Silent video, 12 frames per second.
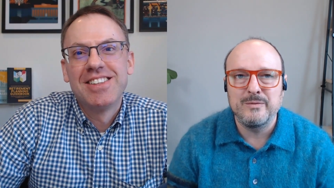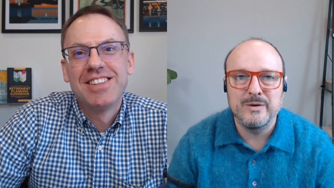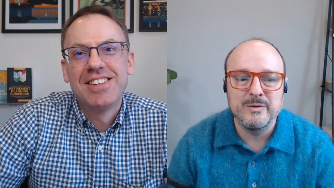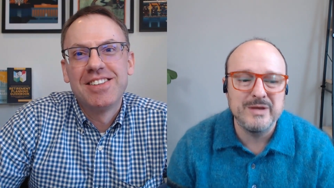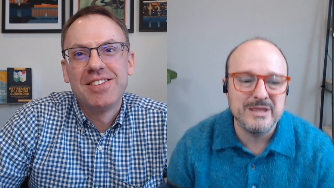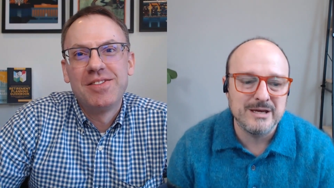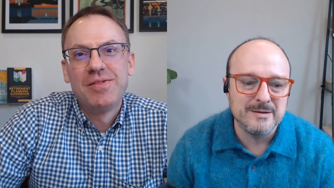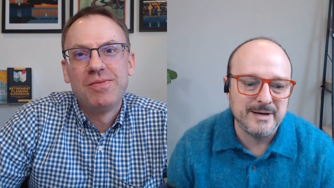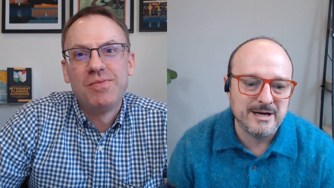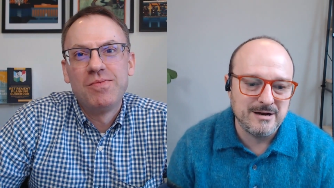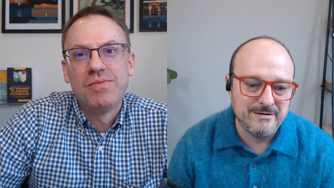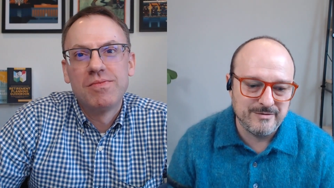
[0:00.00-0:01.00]
Speaker 1: what are we thinking
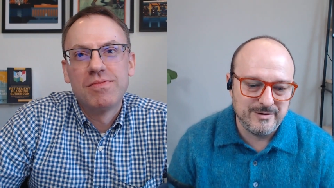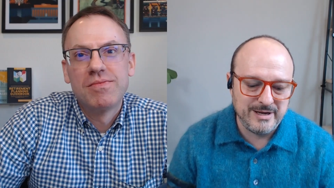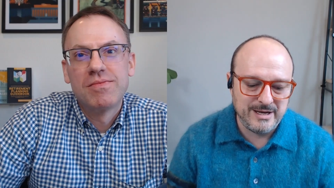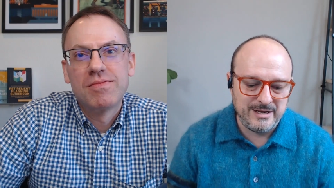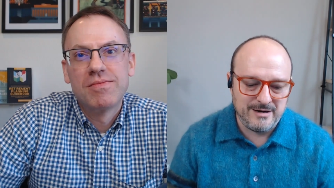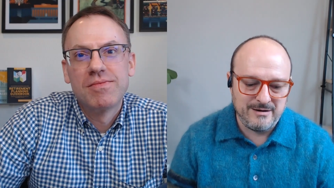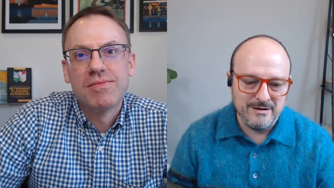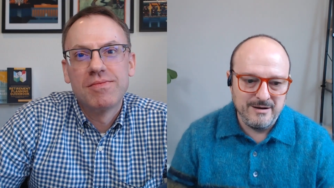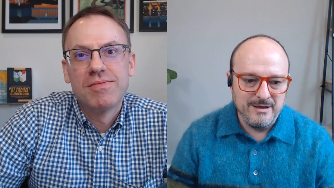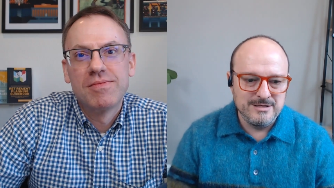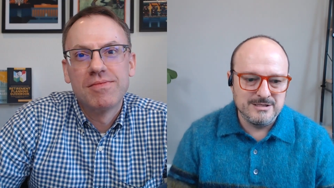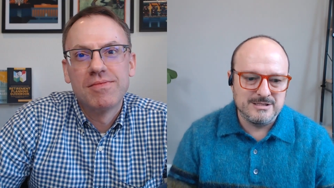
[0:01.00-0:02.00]
about covering here?
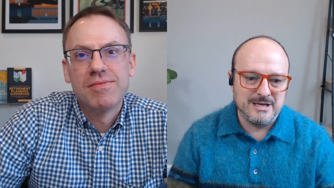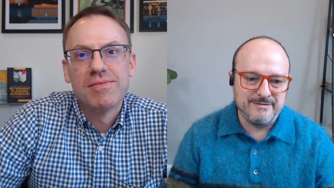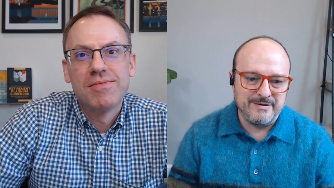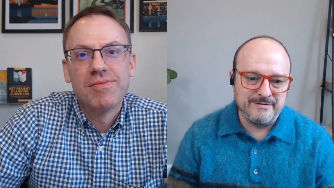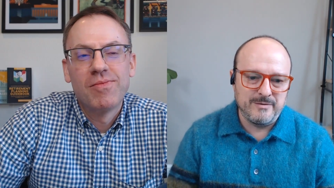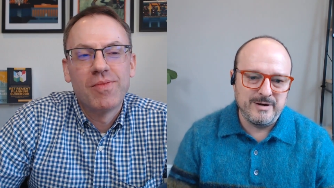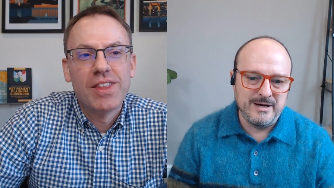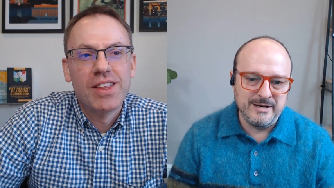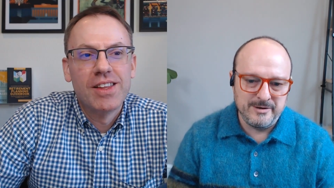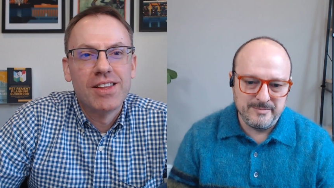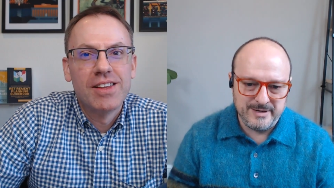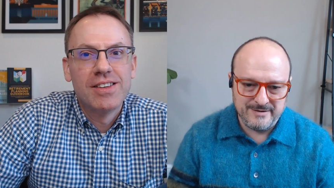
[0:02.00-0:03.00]
Just to give everyone a
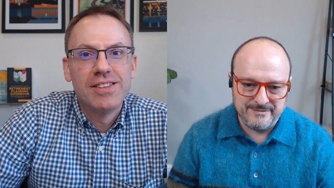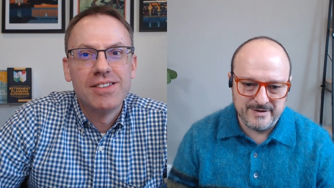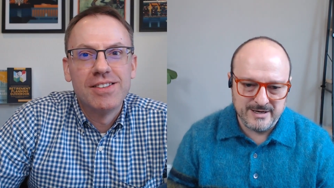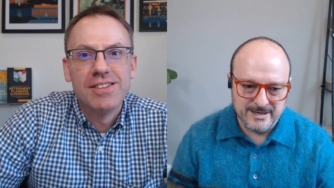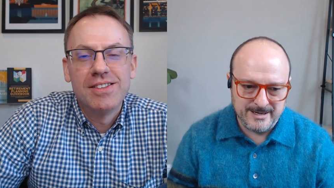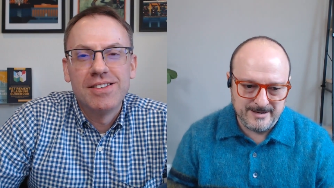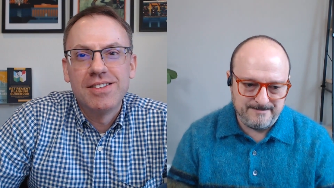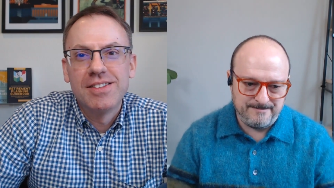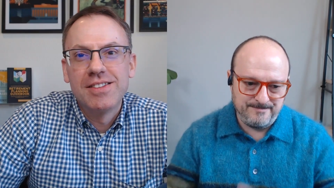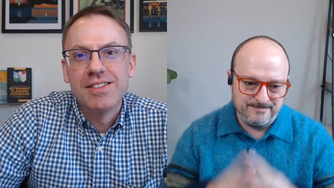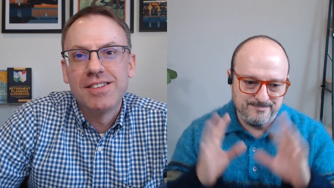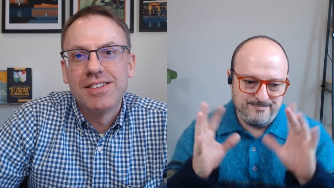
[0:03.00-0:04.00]
little bit of a
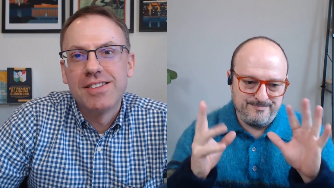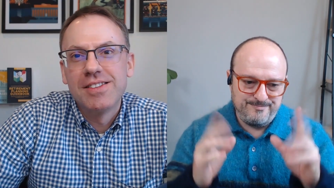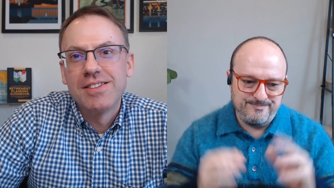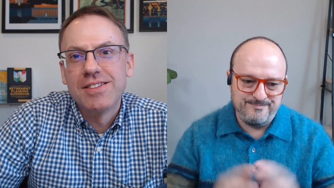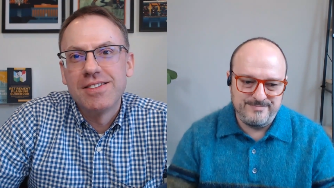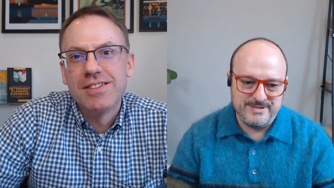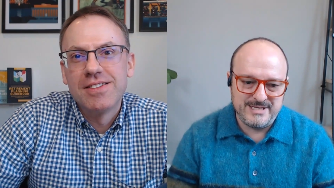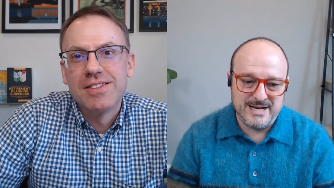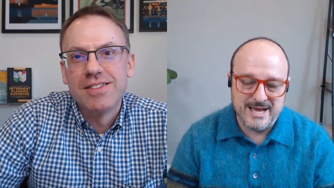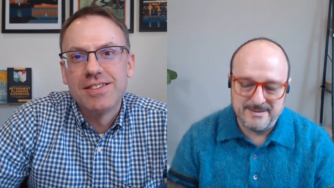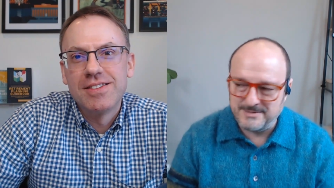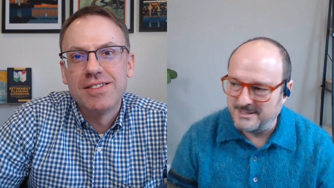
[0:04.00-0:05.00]

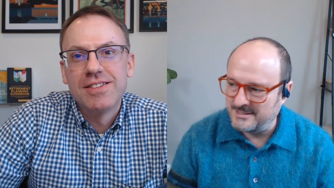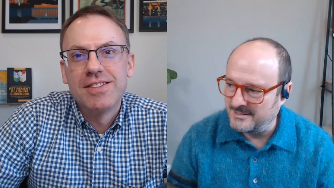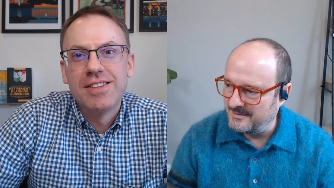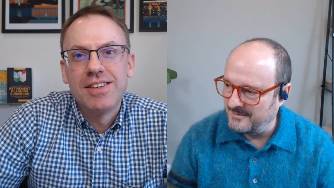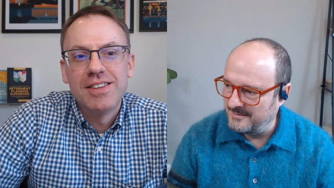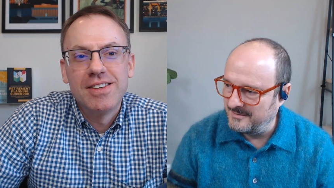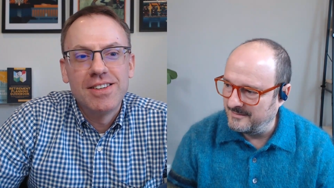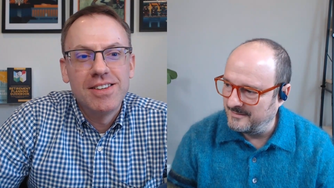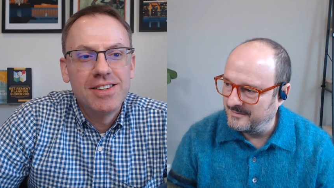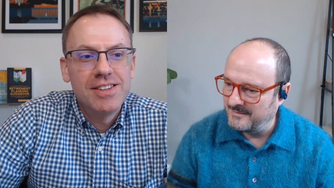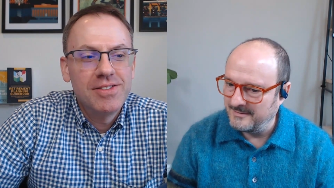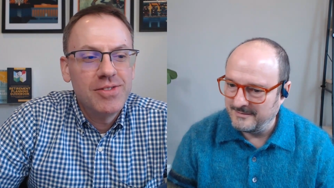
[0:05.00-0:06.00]
synopsis.
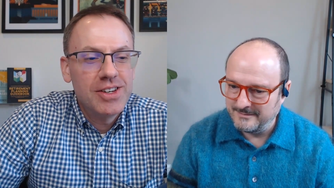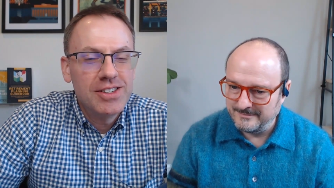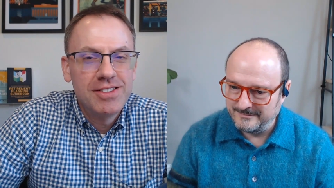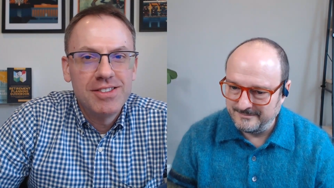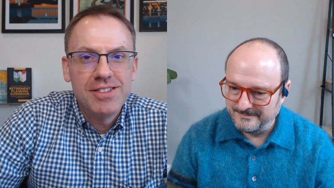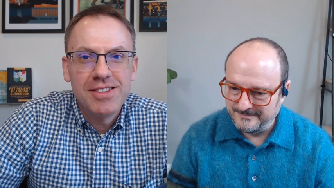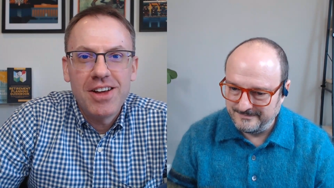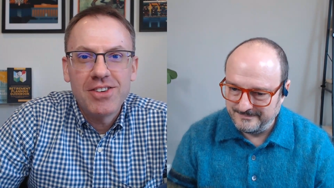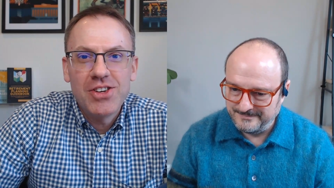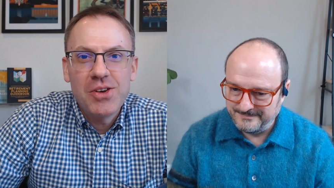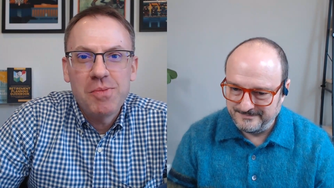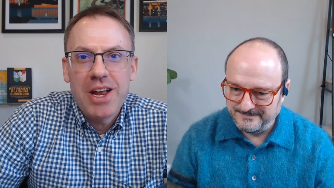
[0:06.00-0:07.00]
Speaker 2: Well,
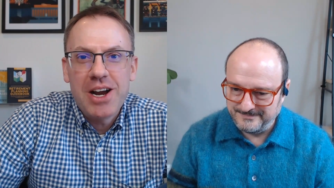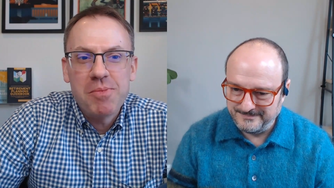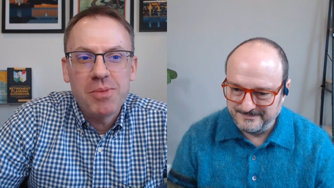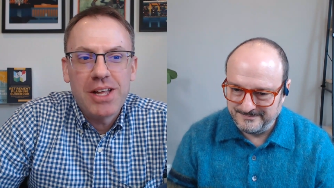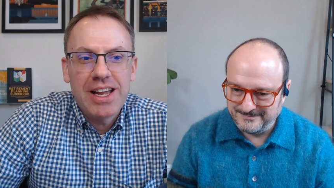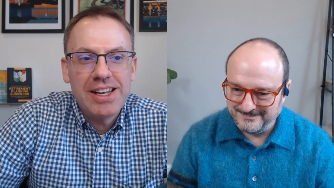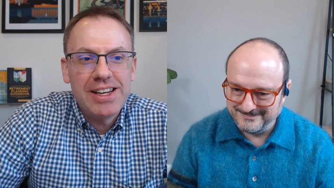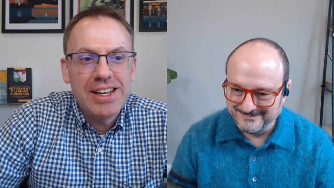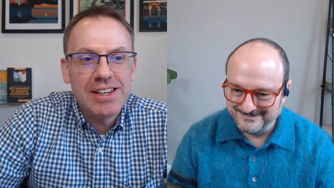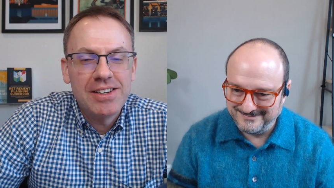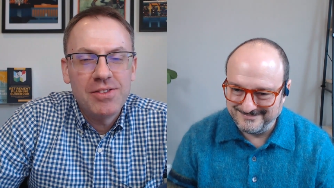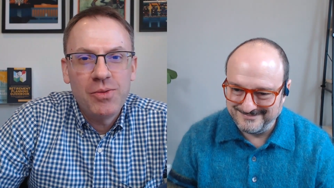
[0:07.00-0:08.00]
long-term care planning,
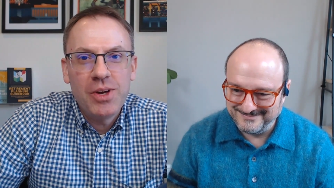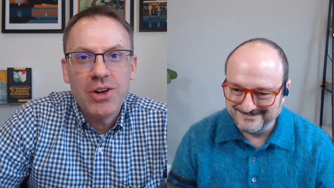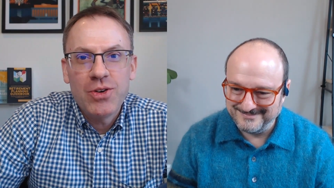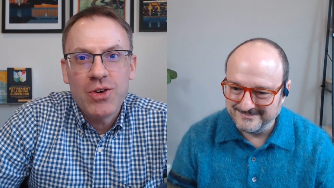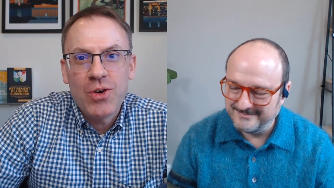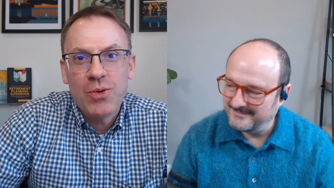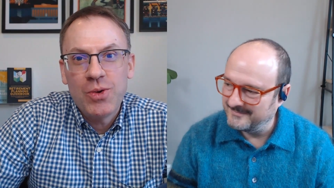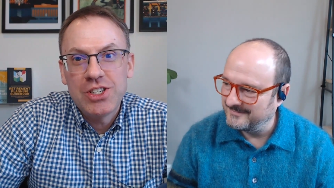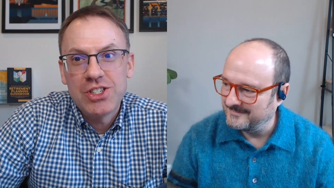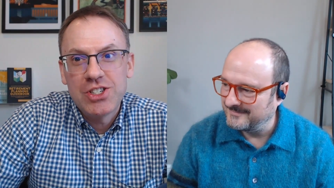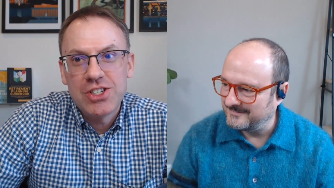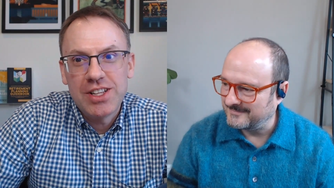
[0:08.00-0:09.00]
and we don't know
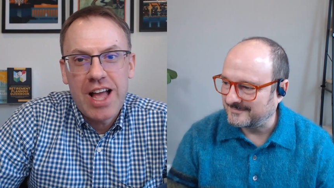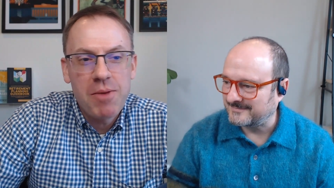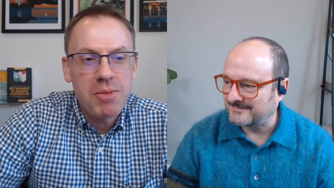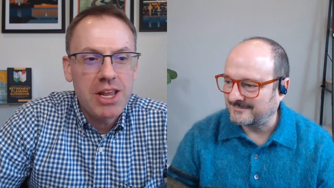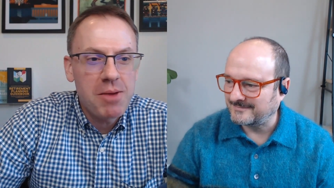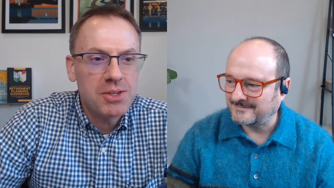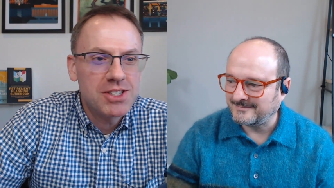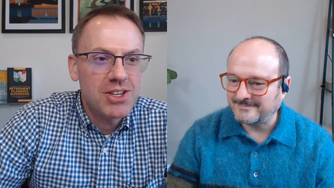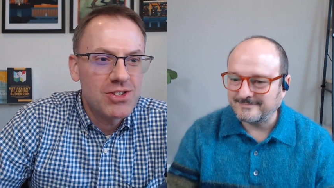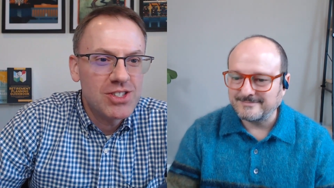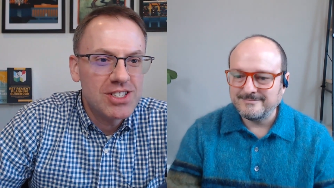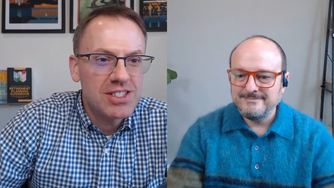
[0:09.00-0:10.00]
which how many
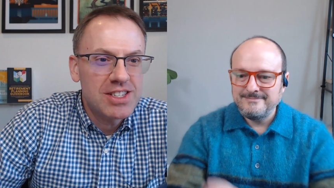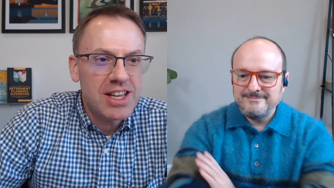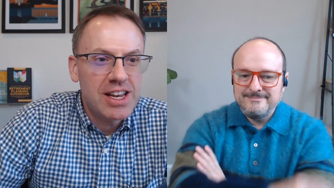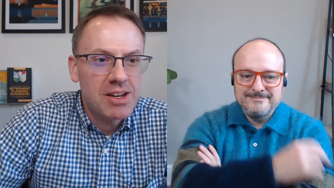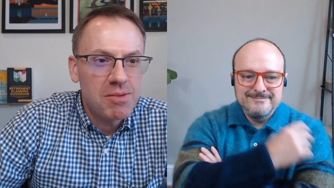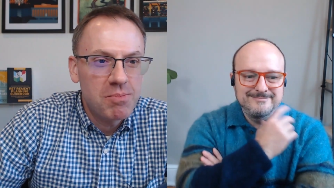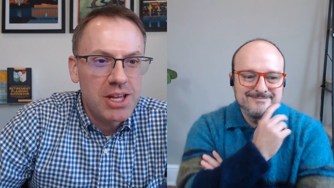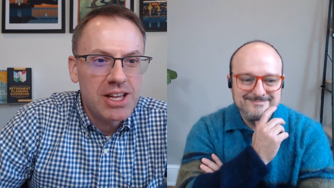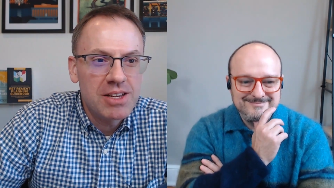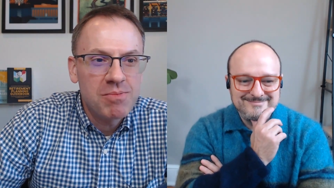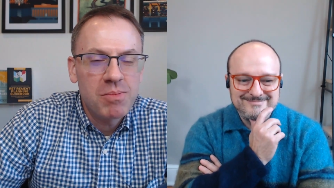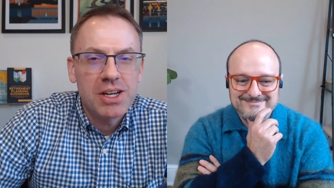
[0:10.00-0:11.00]
episodes this is going to end up
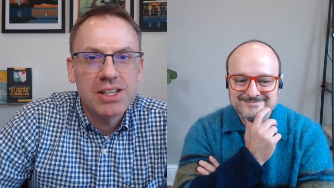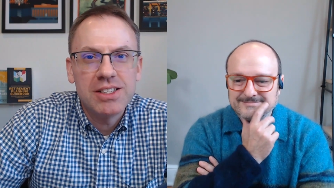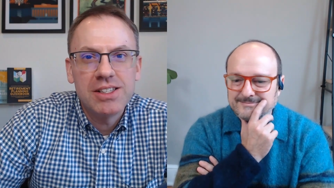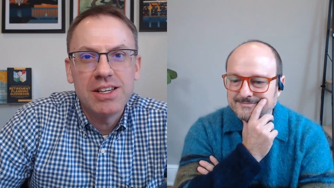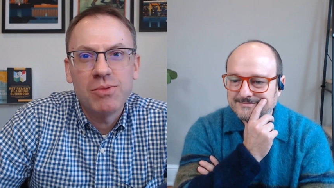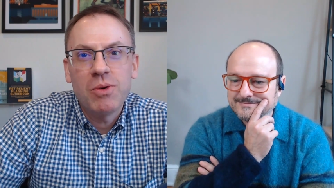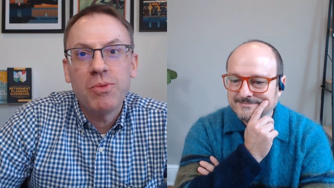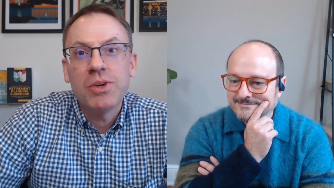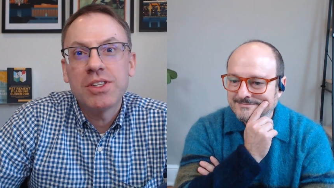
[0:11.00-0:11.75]
being, but yeah, what we'll